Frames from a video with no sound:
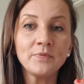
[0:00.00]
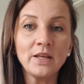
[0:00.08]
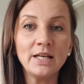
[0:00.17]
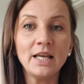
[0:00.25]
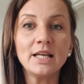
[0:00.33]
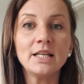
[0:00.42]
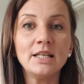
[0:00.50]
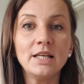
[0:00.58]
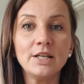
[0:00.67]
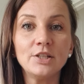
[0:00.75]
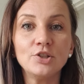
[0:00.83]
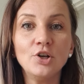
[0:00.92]
and I can
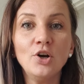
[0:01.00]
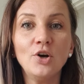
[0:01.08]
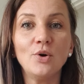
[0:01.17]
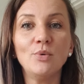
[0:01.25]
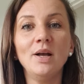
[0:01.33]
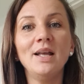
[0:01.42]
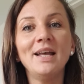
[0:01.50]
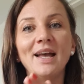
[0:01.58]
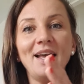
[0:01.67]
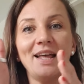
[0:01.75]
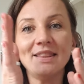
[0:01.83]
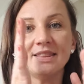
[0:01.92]
let it go
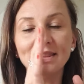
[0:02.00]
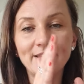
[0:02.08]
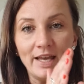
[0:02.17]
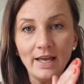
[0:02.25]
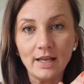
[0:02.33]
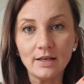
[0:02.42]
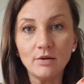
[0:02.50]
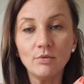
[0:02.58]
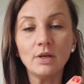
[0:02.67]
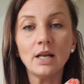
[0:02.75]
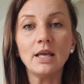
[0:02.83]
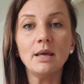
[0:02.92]
and then
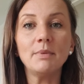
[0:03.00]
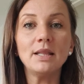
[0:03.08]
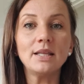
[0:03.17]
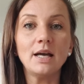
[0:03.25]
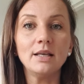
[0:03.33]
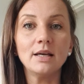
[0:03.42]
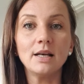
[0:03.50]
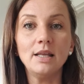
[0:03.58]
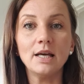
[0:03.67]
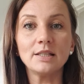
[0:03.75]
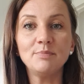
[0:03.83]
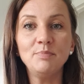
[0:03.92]
when I am
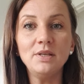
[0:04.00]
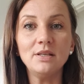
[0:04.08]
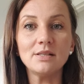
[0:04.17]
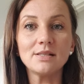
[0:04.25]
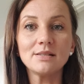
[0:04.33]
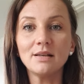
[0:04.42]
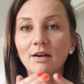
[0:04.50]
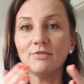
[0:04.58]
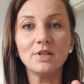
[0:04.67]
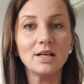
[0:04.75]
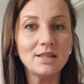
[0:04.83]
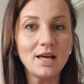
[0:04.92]
entirely at peace,
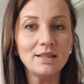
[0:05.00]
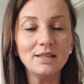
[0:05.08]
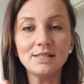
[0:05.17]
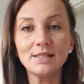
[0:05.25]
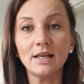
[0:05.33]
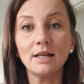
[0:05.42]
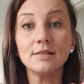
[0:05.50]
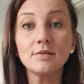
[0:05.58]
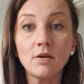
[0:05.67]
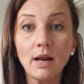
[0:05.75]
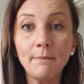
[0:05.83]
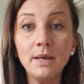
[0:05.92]
after 30 seconds
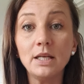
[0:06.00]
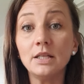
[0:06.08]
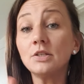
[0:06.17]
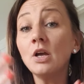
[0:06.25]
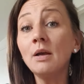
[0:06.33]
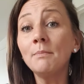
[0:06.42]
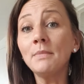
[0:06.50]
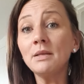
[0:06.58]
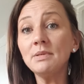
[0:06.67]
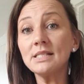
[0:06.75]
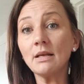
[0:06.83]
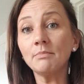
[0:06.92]
or a minute,
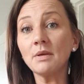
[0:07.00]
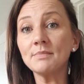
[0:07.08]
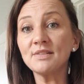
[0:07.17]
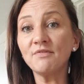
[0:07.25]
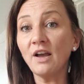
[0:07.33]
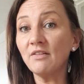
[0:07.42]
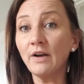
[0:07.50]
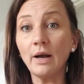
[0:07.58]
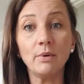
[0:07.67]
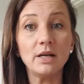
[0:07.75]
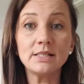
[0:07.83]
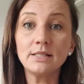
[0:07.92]
maybe sometimes five
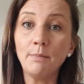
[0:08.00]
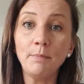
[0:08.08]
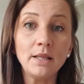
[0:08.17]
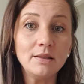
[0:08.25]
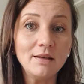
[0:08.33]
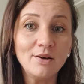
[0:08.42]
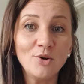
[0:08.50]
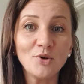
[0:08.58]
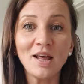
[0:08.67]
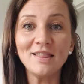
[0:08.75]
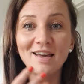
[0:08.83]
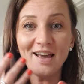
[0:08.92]
hours, depending on
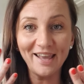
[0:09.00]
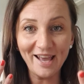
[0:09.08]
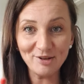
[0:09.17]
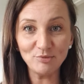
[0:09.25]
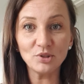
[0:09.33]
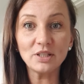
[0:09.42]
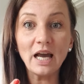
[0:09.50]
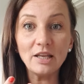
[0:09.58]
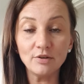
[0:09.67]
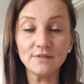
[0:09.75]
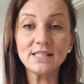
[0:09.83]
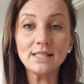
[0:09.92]
a day and what
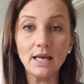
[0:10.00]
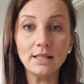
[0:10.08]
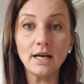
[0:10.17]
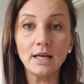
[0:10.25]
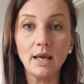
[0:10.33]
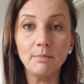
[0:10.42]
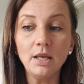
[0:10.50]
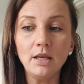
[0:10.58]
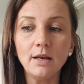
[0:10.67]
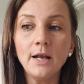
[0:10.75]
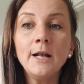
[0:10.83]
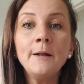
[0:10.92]
kind of state I am
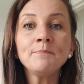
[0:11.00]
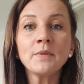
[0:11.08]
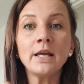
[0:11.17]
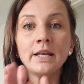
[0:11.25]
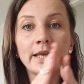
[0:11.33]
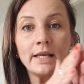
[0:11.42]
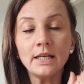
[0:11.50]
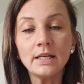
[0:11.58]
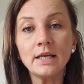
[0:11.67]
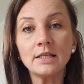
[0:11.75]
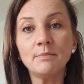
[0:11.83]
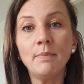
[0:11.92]
in, and I can
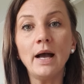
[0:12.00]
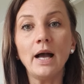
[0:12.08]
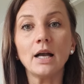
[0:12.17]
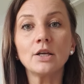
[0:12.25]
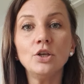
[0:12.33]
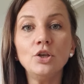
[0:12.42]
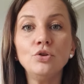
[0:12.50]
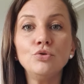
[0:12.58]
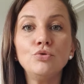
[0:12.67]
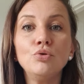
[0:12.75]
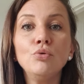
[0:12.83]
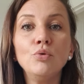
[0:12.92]
get back
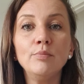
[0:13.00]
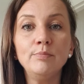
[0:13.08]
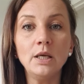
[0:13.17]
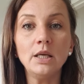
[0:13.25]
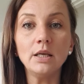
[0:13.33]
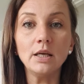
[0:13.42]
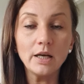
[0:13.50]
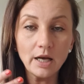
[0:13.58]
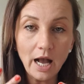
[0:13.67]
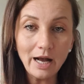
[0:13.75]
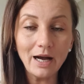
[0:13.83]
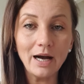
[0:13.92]
into being
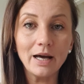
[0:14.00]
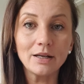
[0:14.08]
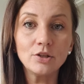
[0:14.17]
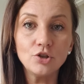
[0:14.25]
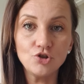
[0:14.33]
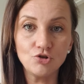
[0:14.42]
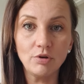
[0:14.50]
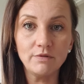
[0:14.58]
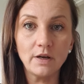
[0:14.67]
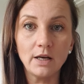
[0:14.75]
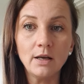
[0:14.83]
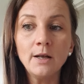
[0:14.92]
heart
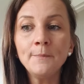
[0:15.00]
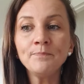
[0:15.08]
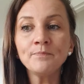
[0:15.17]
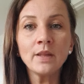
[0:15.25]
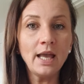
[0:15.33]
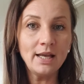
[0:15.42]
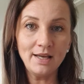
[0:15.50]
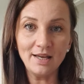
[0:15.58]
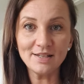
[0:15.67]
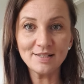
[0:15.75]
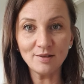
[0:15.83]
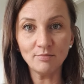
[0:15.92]
driven.
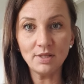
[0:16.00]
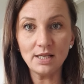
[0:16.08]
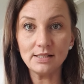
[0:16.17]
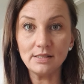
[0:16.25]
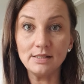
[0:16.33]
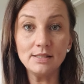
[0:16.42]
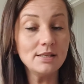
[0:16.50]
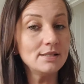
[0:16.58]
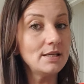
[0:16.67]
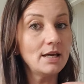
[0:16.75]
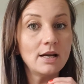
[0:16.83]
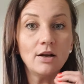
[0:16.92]
Again, some days it's
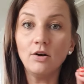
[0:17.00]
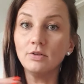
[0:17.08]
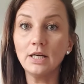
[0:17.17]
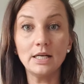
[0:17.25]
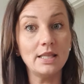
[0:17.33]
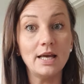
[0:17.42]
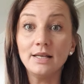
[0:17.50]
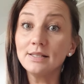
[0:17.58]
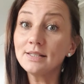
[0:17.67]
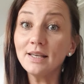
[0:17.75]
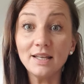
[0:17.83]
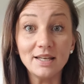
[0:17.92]
easier, other
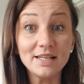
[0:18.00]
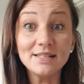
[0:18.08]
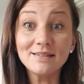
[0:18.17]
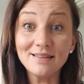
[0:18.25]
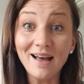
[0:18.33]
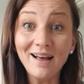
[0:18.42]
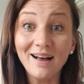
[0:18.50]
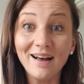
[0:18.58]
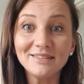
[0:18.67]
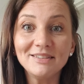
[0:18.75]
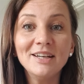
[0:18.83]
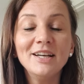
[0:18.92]
days it is
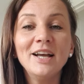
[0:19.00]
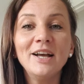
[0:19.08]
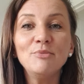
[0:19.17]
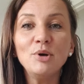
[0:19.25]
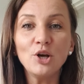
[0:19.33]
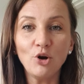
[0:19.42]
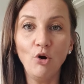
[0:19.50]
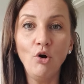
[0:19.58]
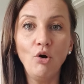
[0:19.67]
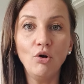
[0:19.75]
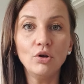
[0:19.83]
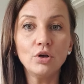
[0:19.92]
not. We're
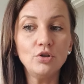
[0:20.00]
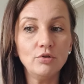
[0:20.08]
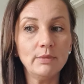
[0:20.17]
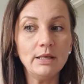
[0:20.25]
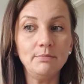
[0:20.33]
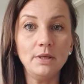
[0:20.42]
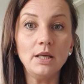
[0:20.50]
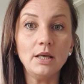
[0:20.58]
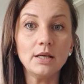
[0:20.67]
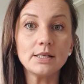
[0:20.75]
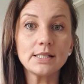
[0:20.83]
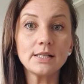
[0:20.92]
all human
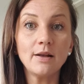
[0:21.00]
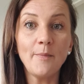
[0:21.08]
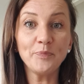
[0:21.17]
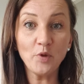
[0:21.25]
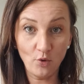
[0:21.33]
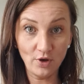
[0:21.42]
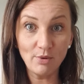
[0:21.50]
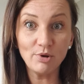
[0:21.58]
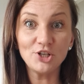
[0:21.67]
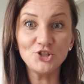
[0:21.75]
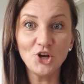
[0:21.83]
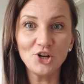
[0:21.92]
beings on our
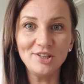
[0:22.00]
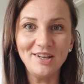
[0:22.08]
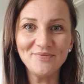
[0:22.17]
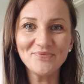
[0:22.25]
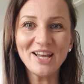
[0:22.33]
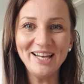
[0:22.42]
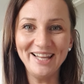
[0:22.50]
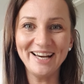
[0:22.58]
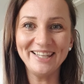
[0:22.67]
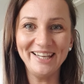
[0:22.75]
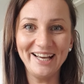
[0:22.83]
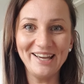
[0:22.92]
journey
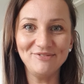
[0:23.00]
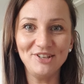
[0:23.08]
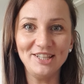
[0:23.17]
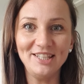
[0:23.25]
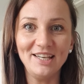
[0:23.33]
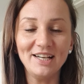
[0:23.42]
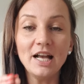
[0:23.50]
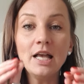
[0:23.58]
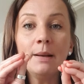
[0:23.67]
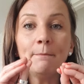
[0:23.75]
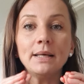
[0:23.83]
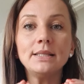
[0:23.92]
learning everything.
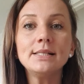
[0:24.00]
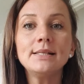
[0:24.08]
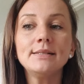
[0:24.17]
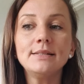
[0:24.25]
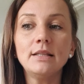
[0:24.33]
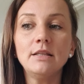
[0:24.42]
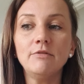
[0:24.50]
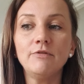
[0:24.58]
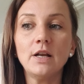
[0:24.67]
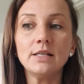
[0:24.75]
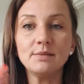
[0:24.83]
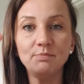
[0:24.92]
But this is the
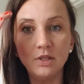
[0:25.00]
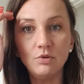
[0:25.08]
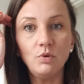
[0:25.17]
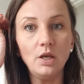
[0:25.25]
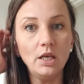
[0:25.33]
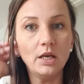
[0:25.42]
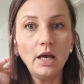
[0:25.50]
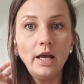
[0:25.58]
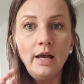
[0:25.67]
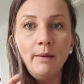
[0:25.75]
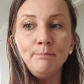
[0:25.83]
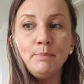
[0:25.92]
difference between
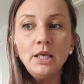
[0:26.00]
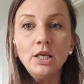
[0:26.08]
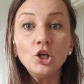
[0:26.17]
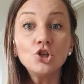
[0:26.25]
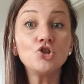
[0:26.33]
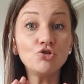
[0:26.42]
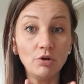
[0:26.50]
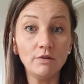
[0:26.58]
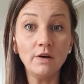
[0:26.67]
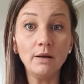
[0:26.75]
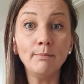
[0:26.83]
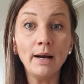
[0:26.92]
being
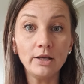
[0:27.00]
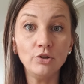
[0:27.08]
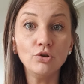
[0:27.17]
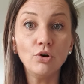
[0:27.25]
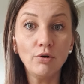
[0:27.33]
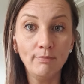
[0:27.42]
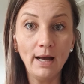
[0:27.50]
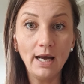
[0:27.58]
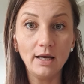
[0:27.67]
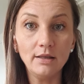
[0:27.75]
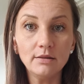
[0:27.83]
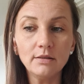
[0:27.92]
driven by your
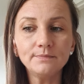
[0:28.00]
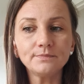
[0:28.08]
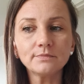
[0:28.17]
mind